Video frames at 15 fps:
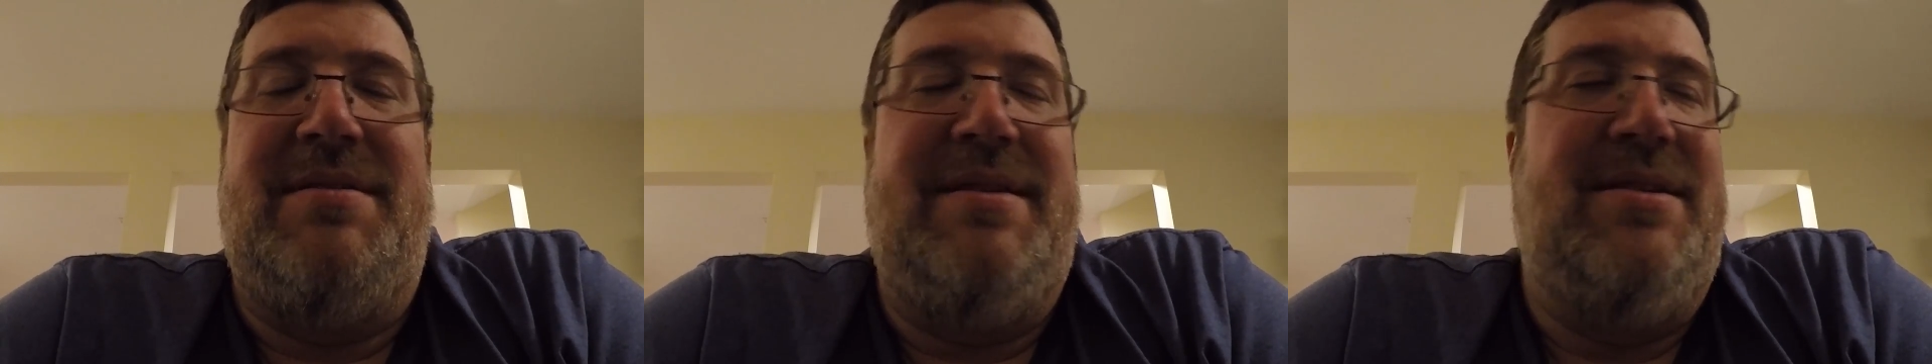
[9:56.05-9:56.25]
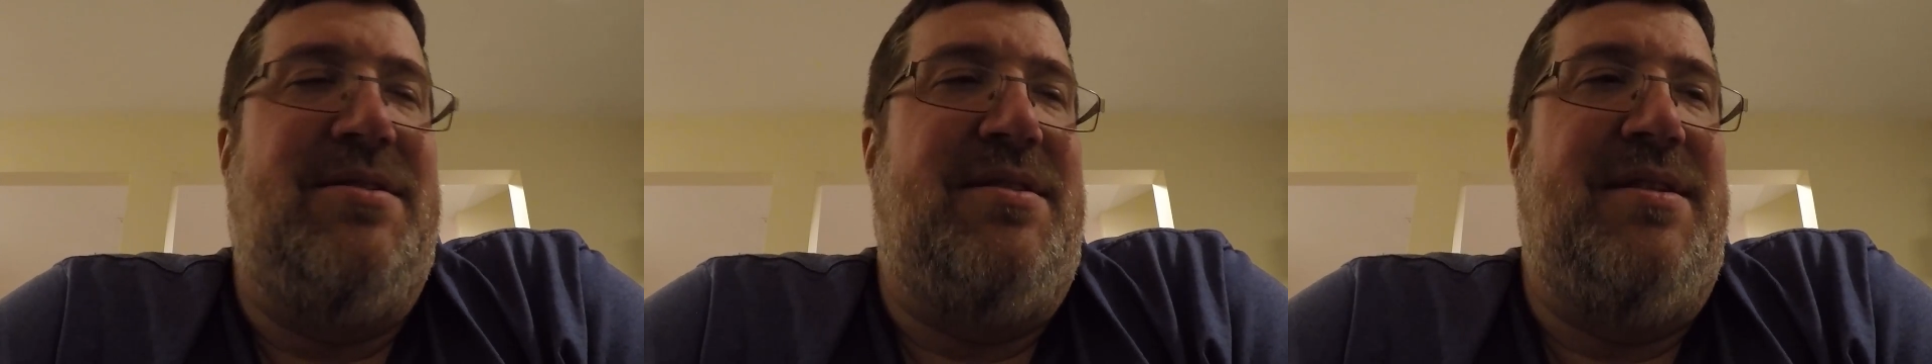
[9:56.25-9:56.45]

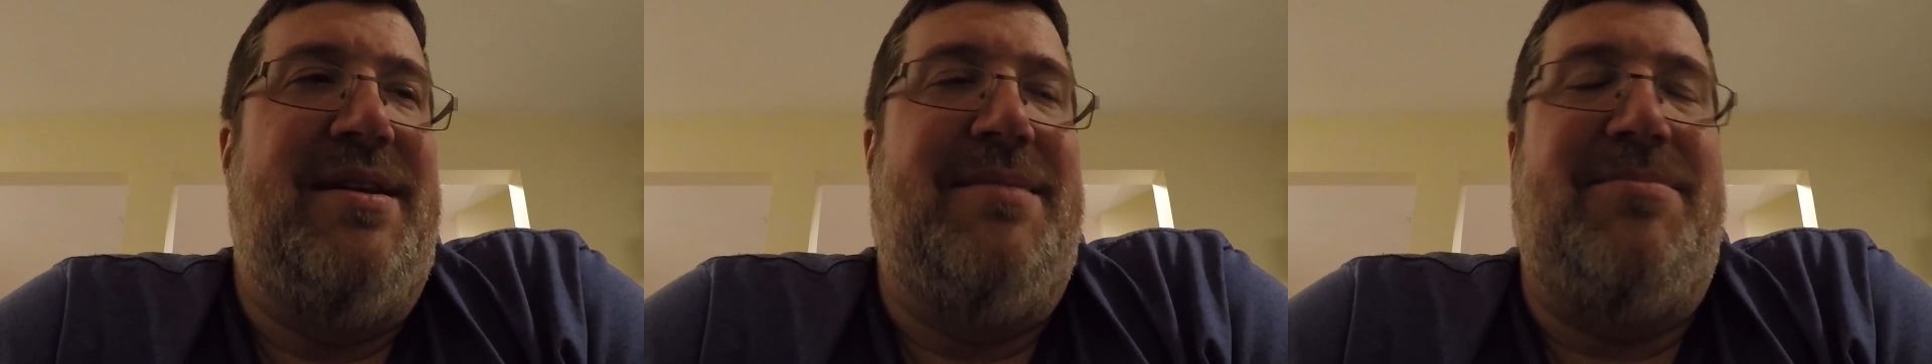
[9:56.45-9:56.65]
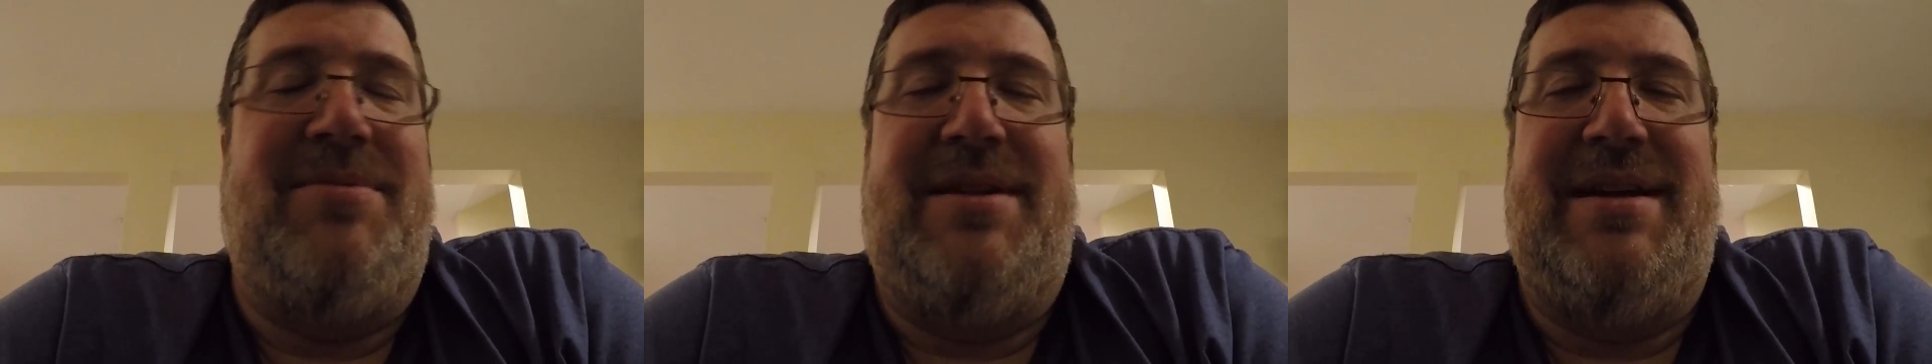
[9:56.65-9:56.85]
to hook you
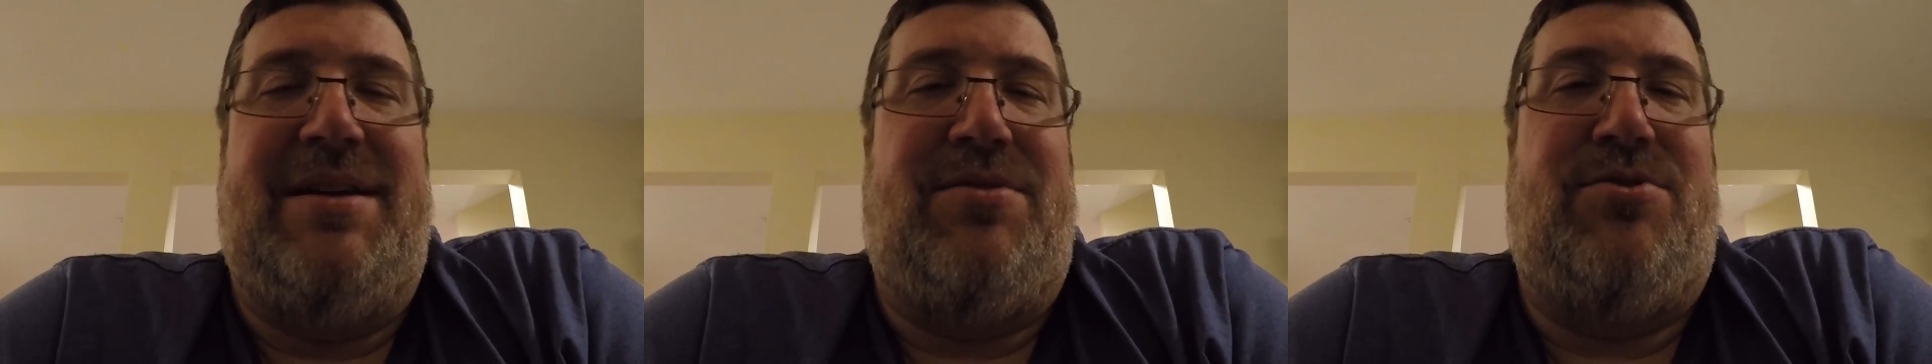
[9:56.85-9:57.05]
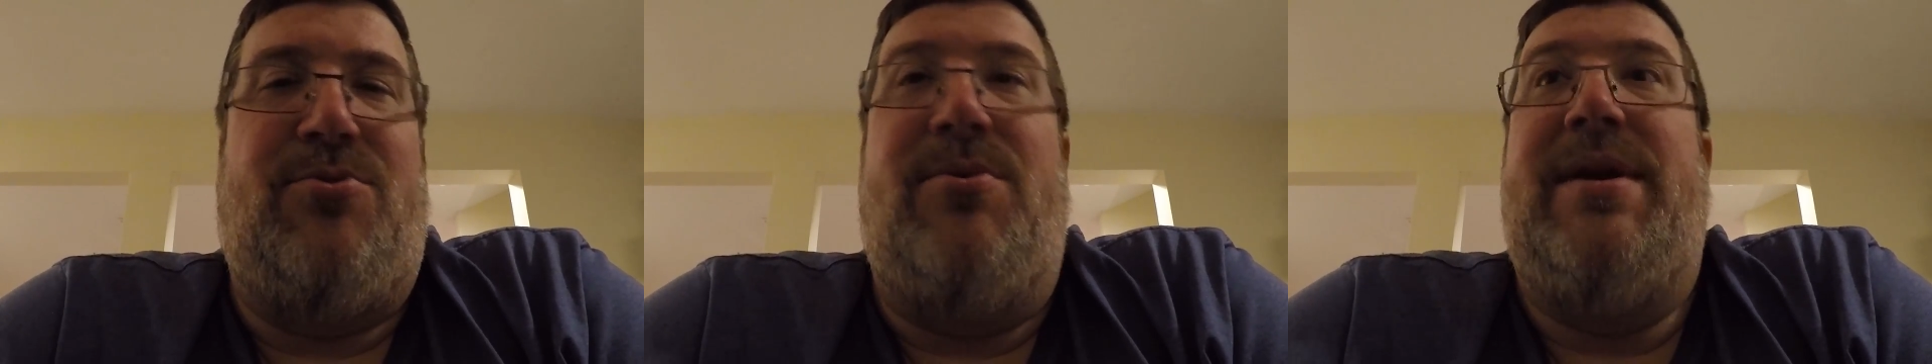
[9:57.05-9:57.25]
up with
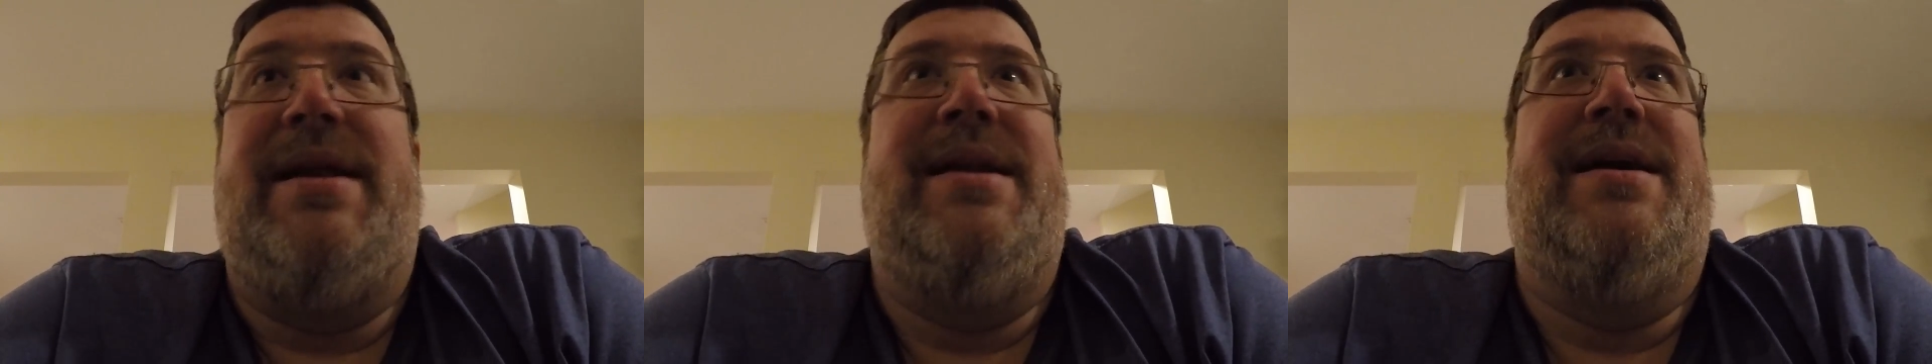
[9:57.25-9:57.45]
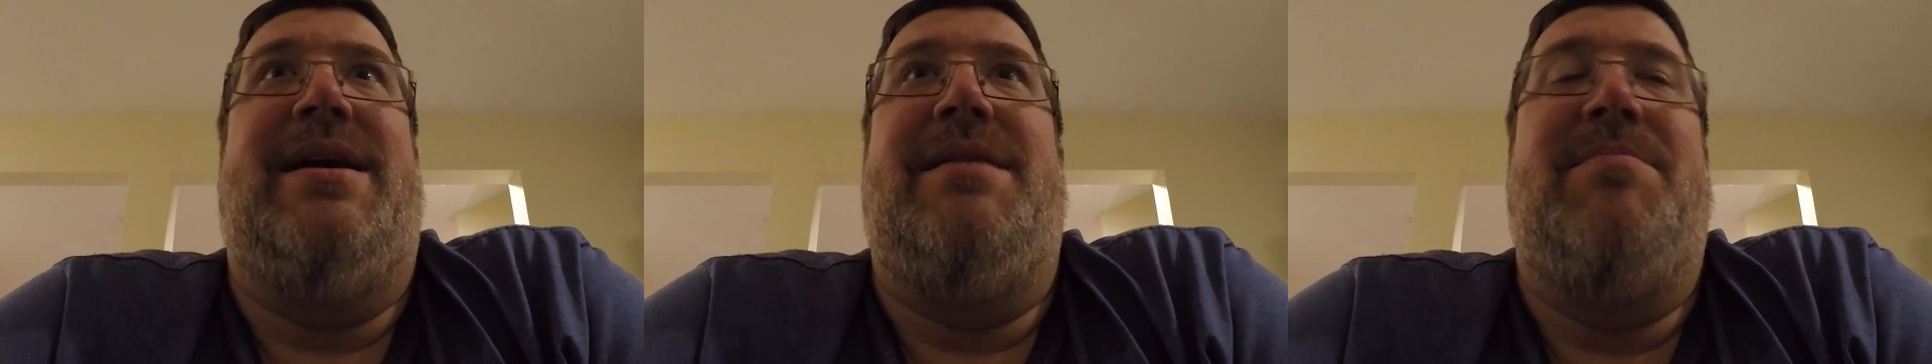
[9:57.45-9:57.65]
like
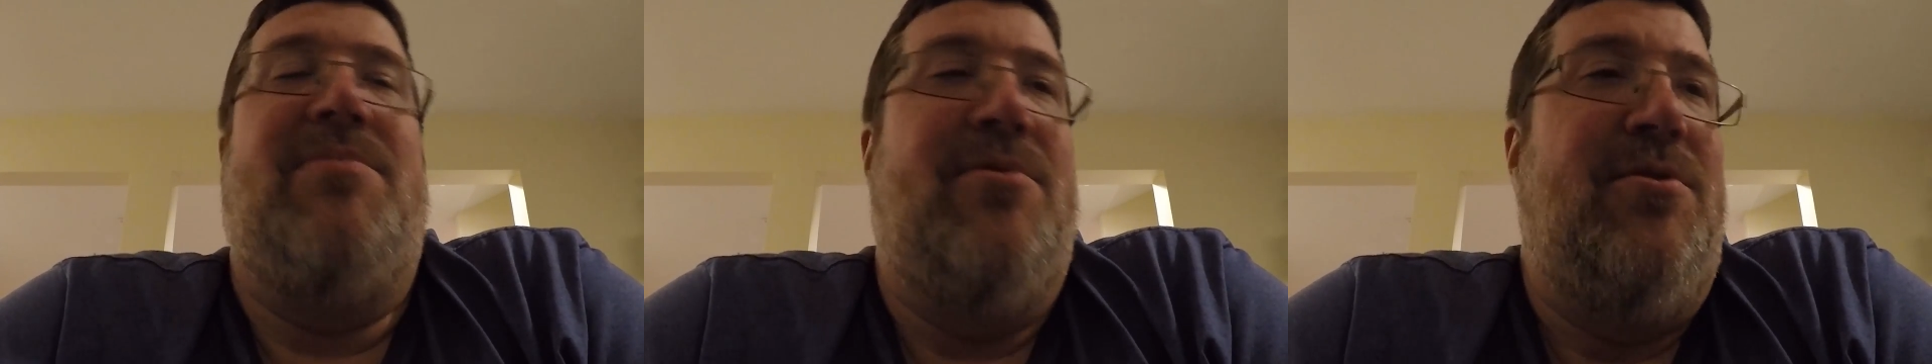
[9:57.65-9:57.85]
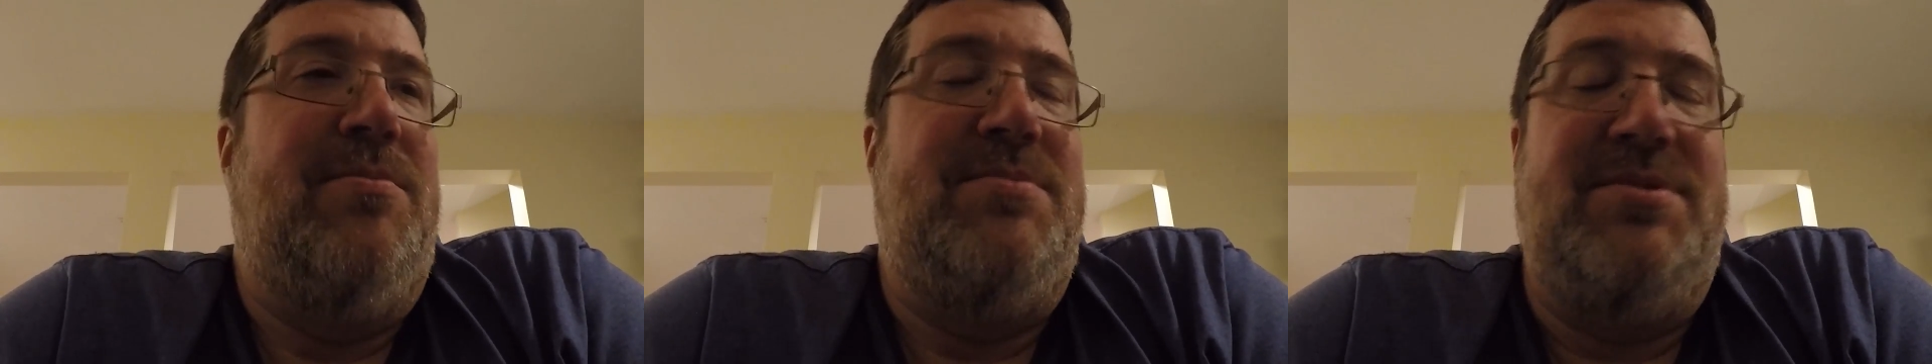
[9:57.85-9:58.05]
29
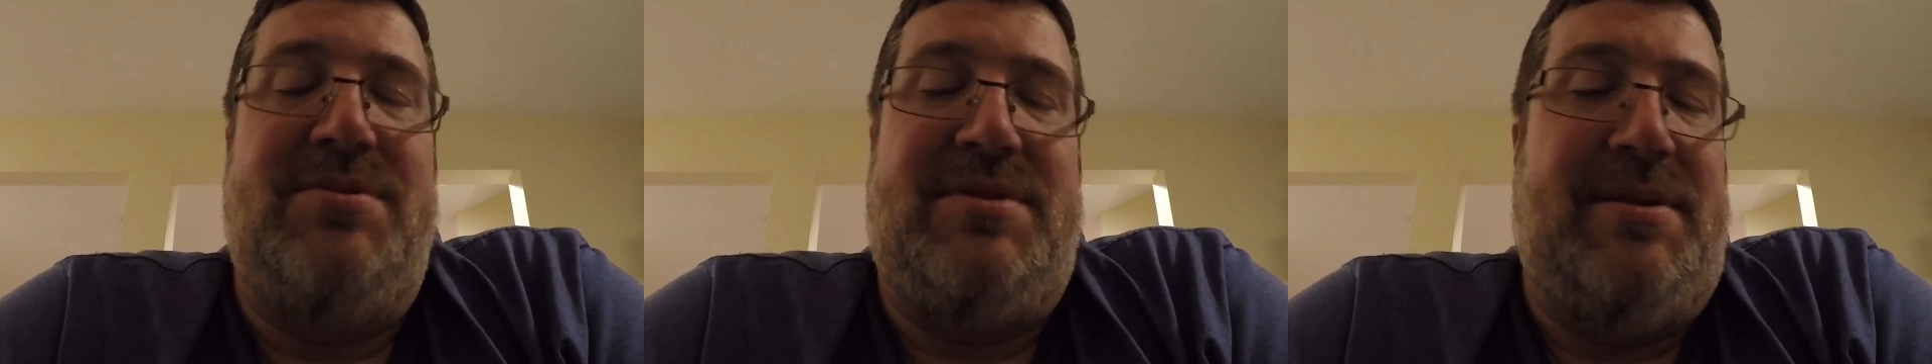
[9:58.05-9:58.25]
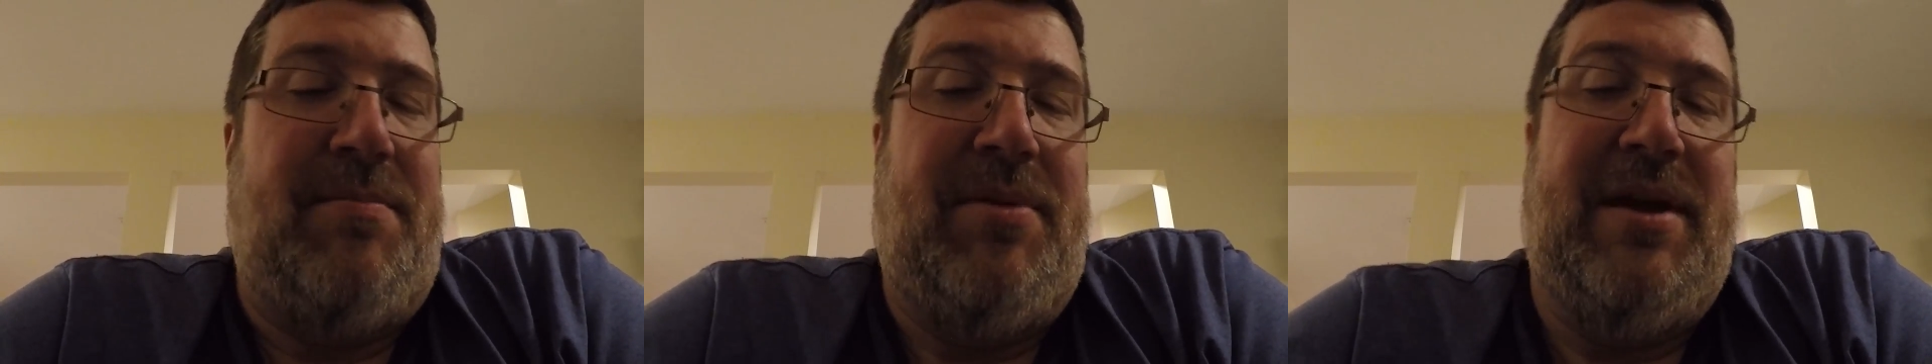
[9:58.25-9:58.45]
probes or
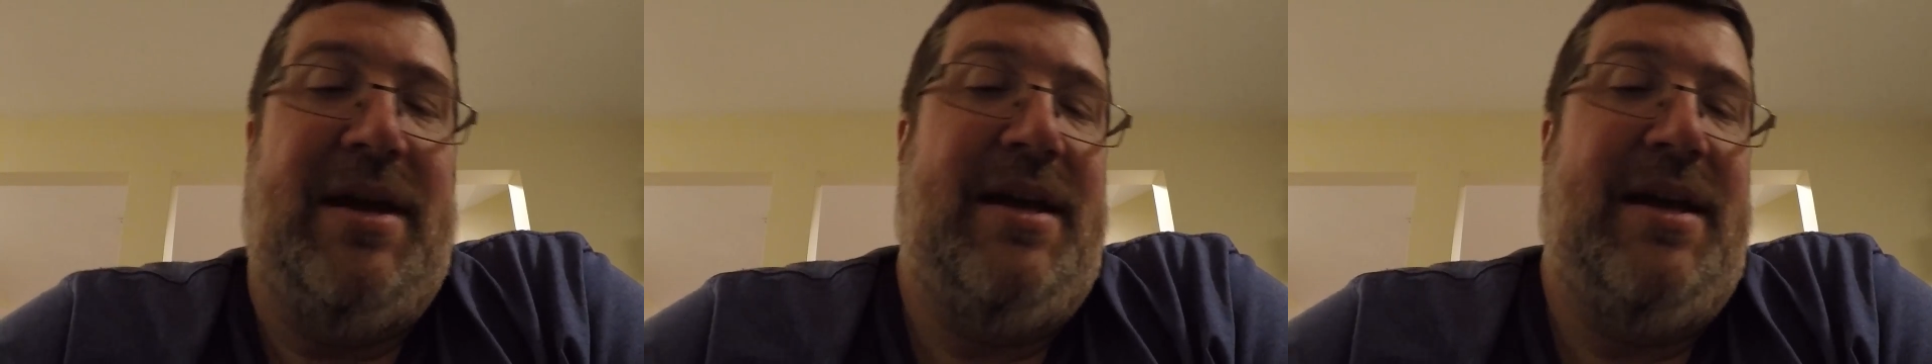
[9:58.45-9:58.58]
something